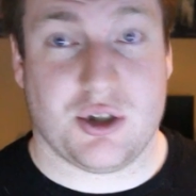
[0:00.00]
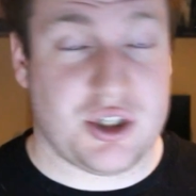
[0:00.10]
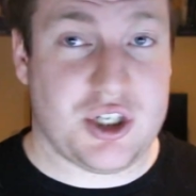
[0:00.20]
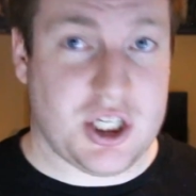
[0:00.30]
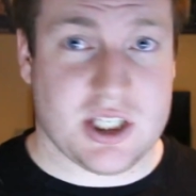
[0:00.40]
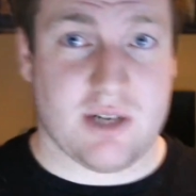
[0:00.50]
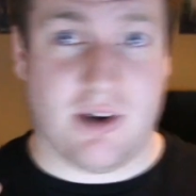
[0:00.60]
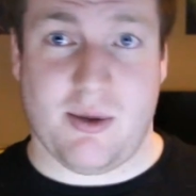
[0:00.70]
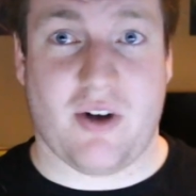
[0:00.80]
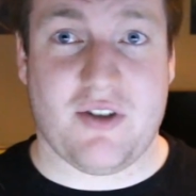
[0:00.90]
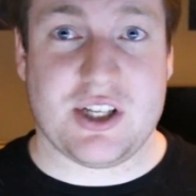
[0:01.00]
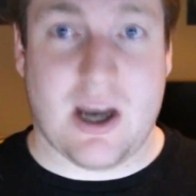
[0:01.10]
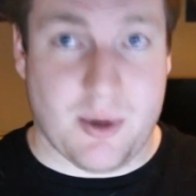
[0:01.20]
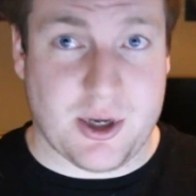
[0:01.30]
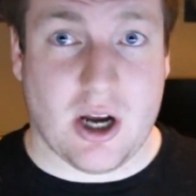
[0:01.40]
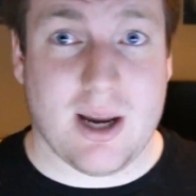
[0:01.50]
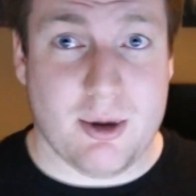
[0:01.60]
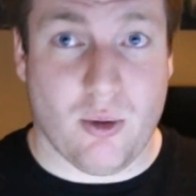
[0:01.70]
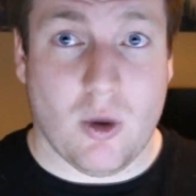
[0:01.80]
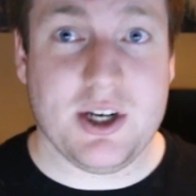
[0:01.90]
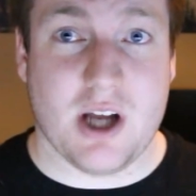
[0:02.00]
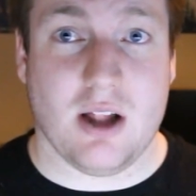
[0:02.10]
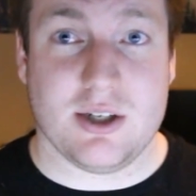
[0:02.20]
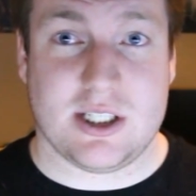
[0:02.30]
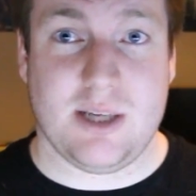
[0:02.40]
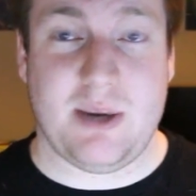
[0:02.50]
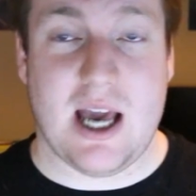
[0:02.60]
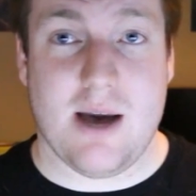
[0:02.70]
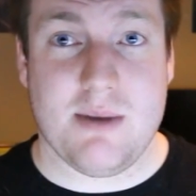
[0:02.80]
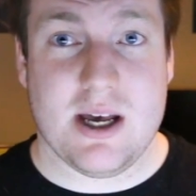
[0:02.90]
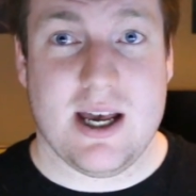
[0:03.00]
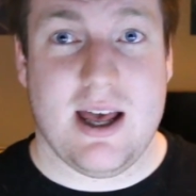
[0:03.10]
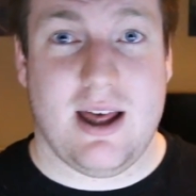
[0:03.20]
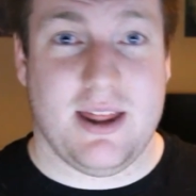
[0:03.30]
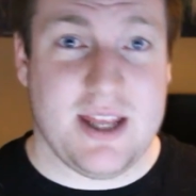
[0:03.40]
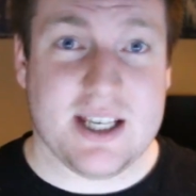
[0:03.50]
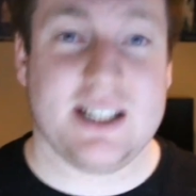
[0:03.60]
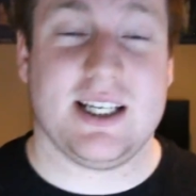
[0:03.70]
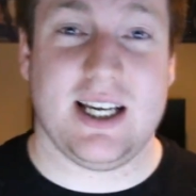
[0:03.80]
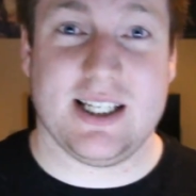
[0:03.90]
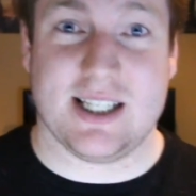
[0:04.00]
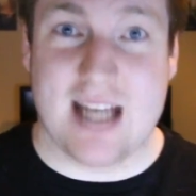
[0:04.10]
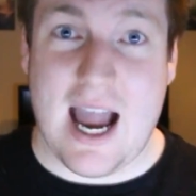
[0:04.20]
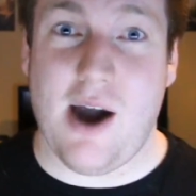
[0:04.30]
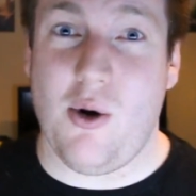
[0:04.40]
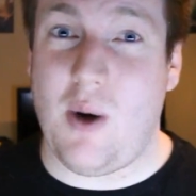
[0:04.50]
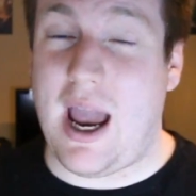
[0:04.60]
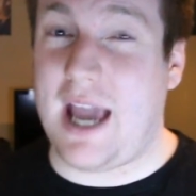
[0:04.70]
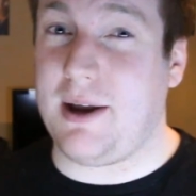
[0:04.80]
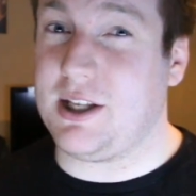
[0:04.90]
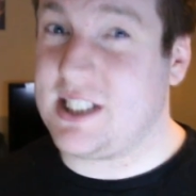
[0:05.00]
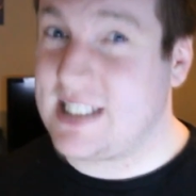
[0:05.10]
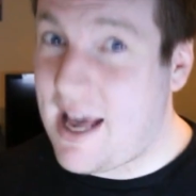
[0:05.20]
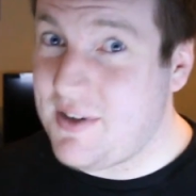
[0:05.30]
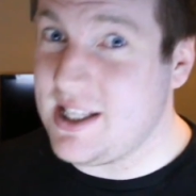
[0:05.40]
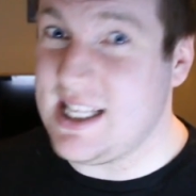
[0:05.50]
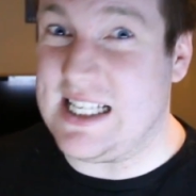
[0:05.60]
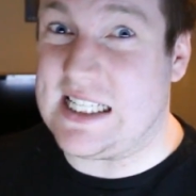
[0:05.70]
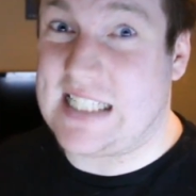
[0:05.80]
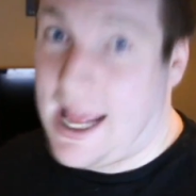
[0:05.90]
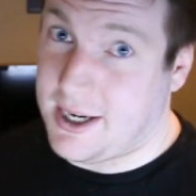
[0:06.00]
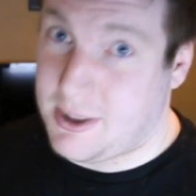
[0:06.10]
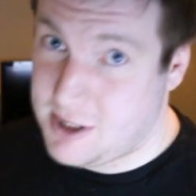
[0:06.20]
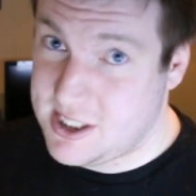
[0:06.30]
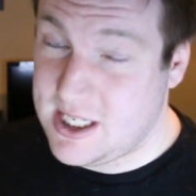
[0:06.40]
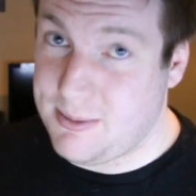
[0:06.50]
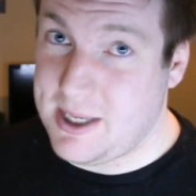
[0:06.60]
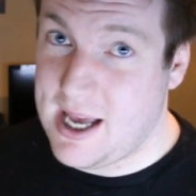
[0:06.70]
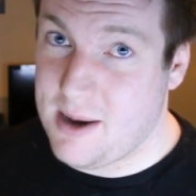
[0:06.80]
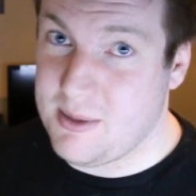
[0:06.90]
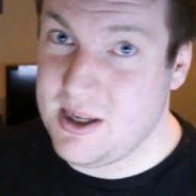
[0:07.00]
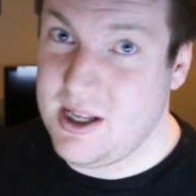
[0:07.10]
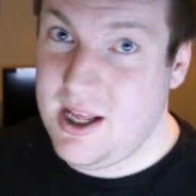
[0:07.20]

So just as a frame of reference, how we were talking about a $1 CPM, this is now a 7 cent CPM.